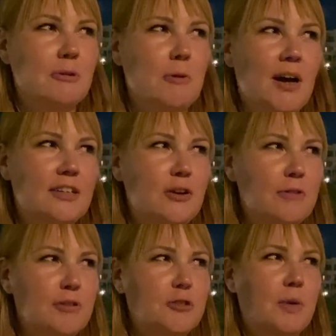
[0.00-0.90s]
quite
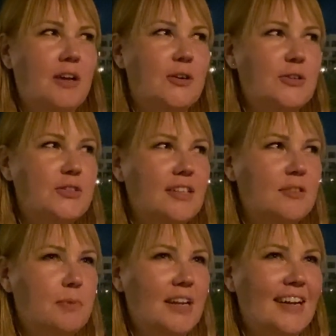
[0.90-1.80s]
nervous because
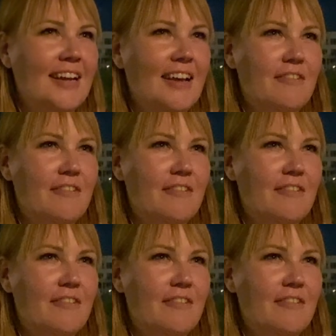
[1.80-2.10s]
it's been